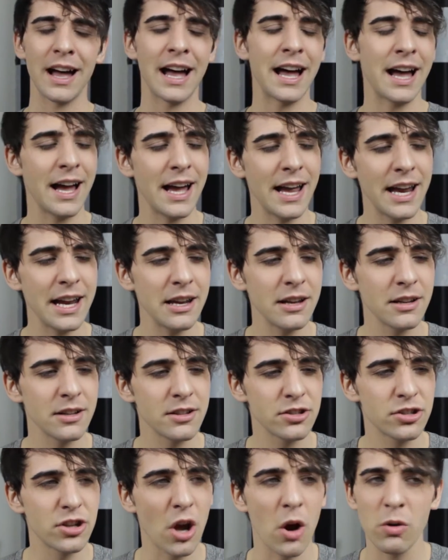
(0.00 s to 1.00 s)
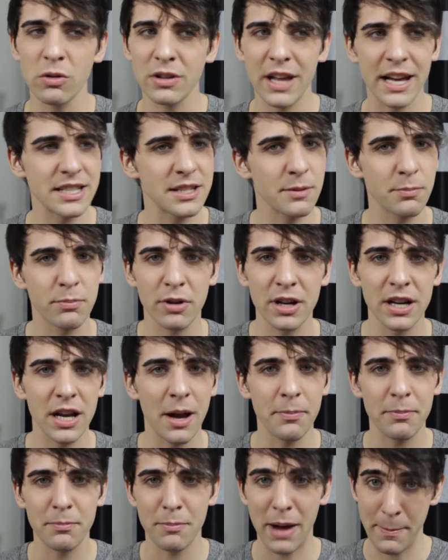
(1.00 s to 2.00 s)
I don't like to bring
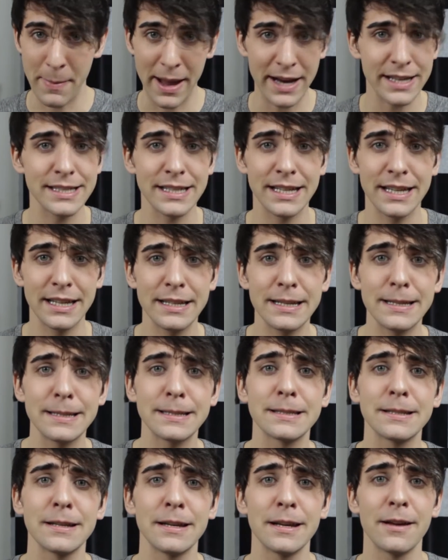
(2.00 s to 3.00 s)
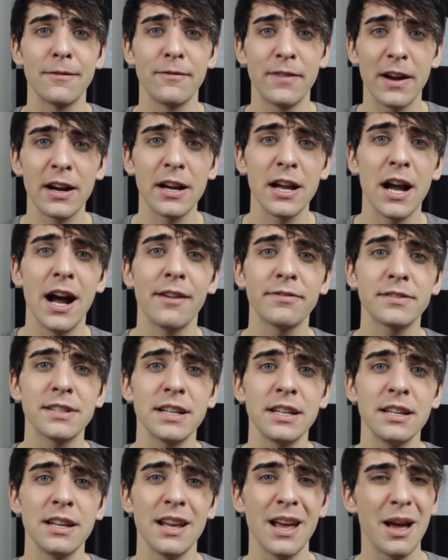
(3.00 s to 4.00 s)
up my Mexicanness very
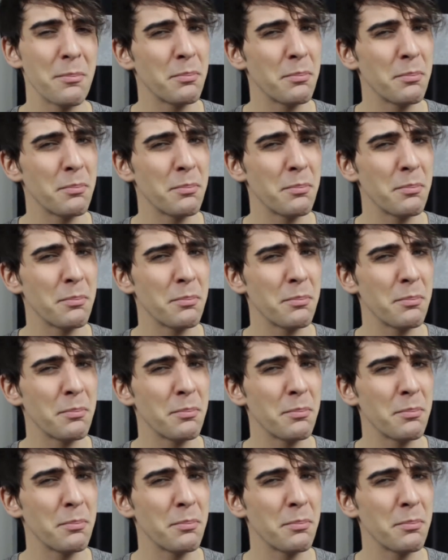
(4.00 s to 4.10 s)
often,